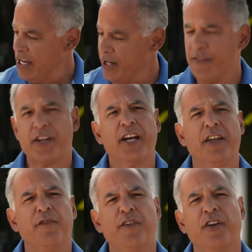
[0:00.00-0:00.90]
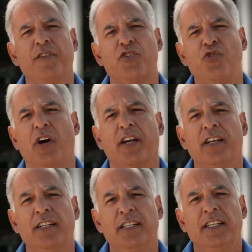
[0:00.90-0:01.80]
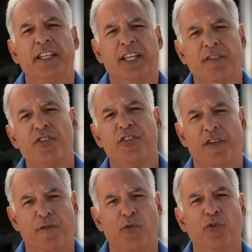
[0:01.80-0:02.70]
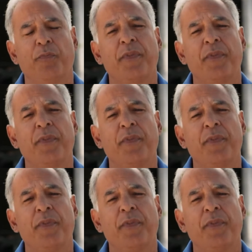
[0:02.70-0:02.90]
Never cut in front of a truck. Give us enough room.